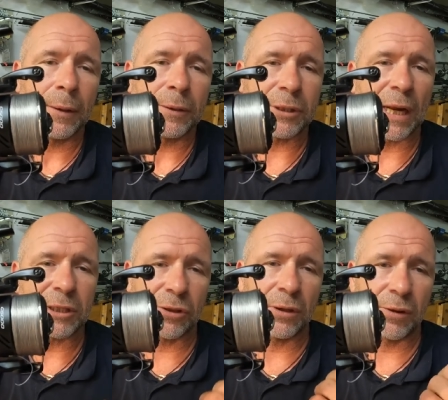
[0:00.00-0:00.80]
So
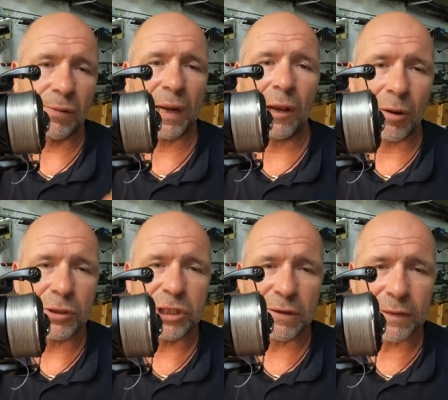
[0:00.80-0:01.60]
that's going to create
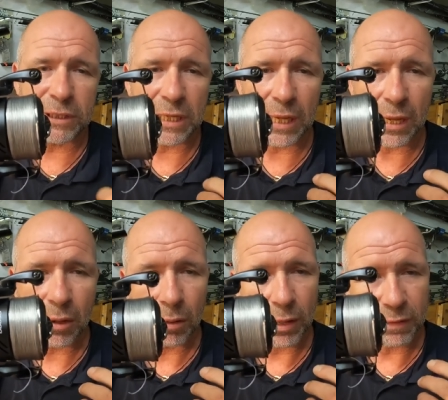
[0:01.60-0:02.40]
longevity,
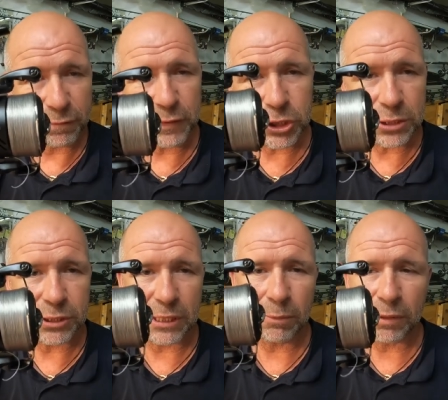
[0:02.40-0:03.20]

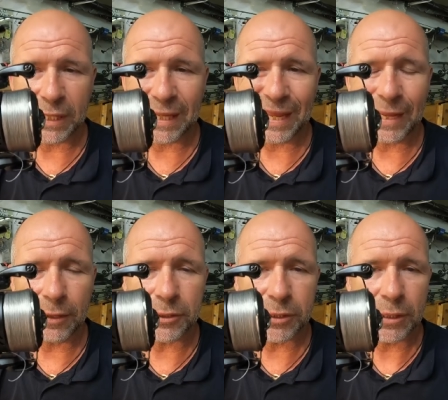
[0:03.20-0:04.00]
efficiency with the
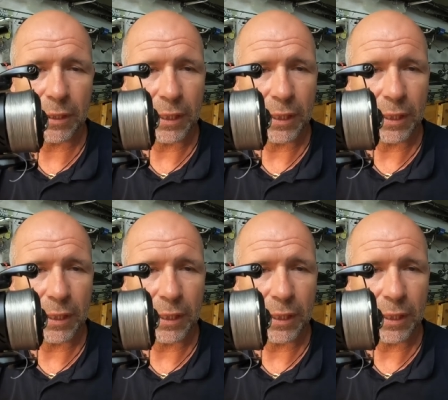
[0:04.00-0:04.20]
gears.